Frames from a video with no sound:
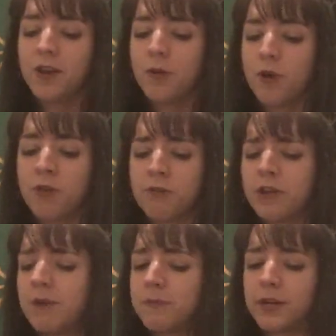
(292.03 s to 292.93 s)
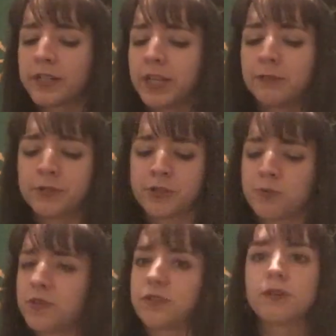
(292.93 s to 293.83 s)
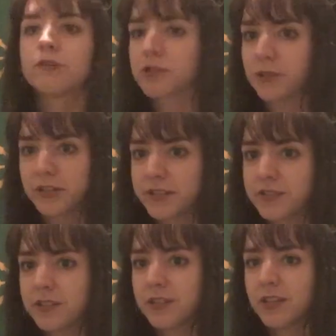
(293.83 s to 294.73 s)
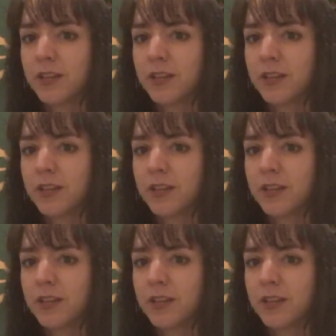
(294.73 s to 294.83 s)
whether or not Mark Elrich was a socialist,